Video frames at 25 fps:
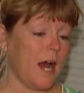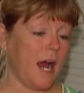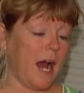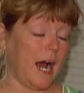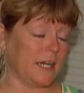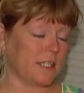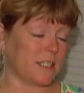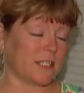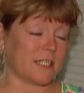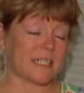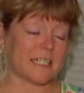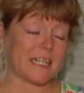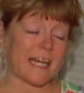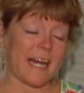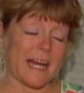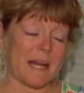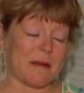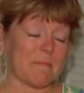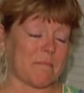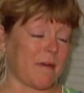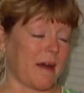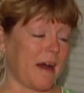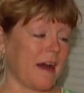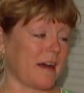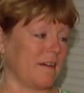I just
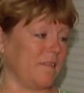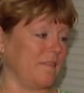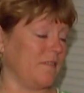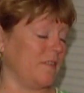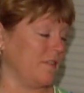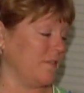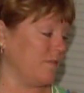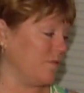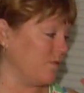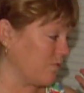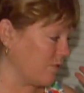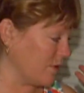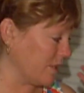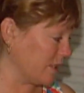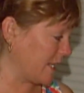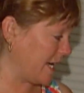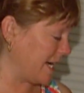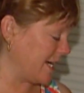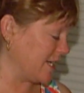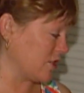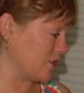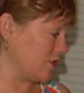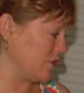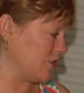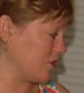came out of a
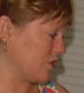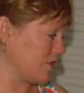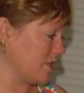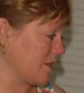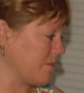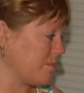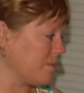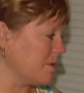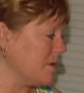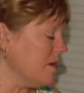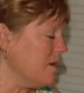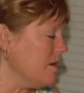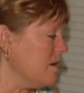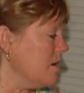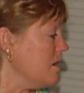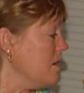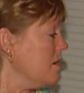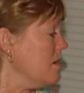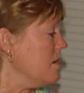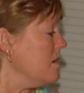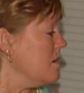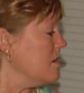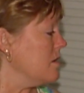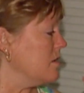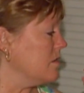relationship,
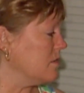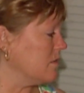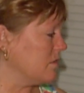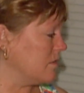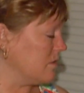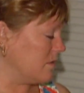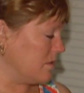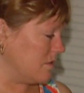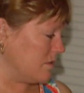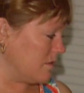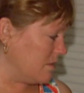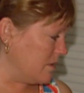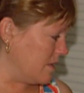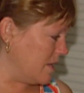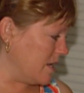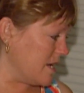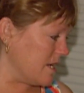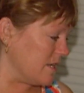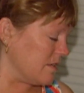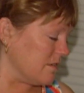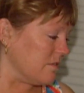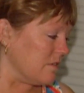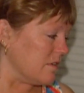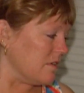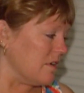
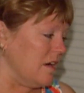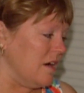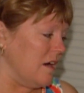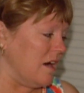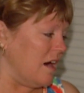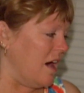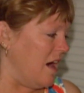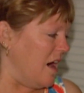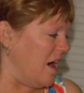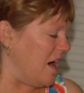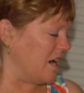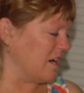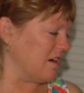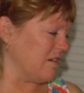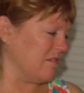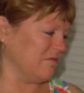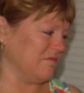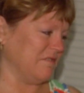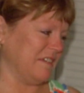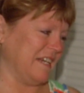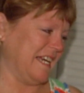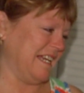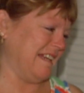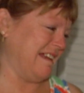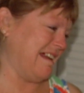and I don't
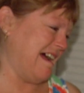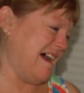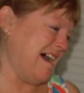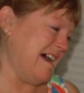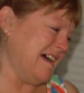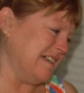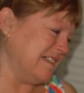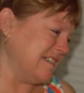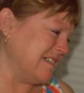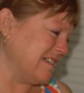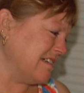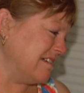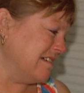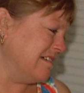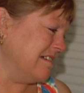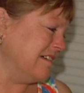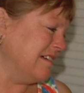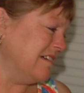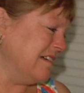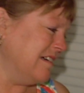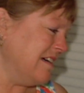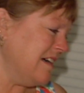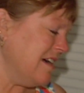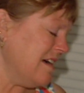need that. Okay.